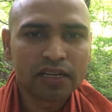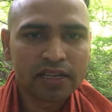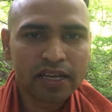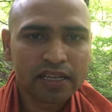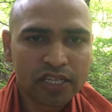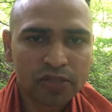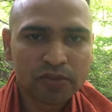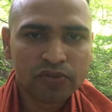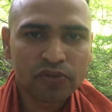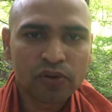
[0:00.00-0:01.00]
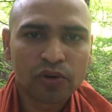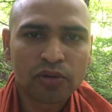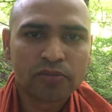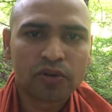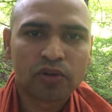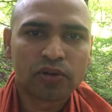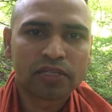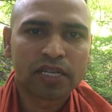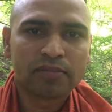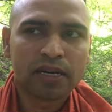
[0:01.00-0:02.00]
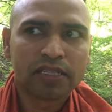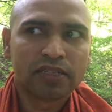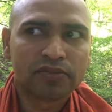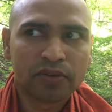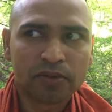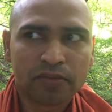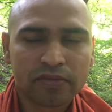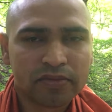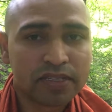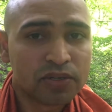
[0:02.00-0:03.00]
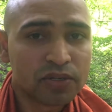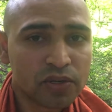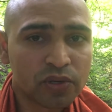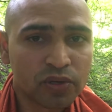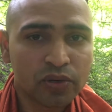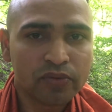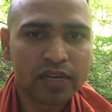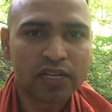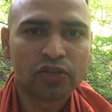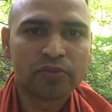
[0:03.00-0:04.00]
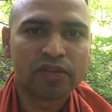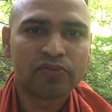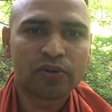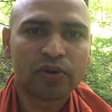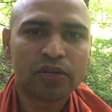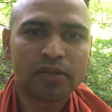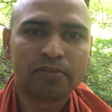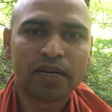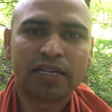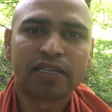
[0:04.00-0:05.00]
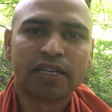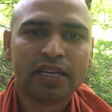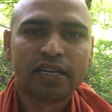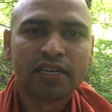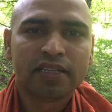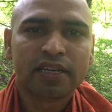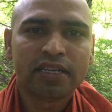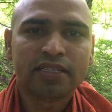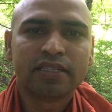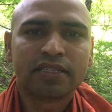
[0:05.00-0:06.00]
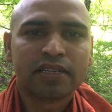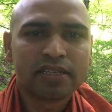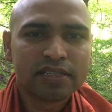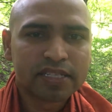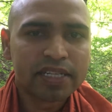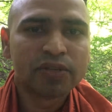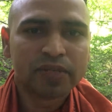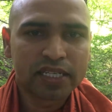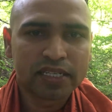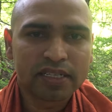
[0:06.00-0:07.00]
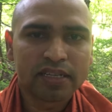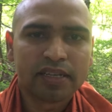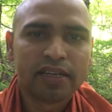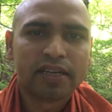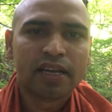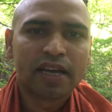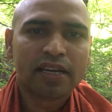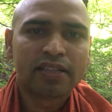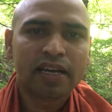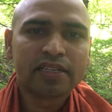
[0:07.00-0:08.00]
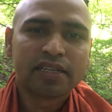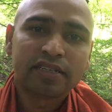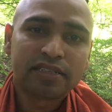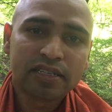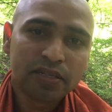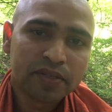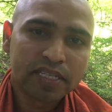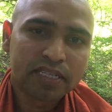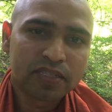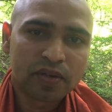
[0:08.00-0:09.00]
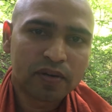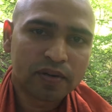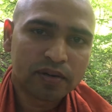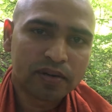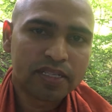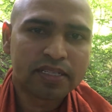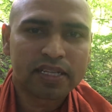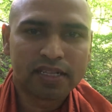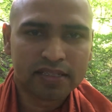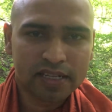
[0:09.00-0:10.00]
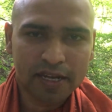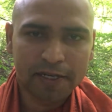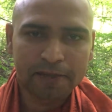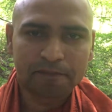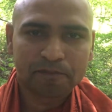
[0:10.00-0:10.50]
like a human form or some other form. We don't know where you may fall, but there is this continuity, and that continuity is called samsara.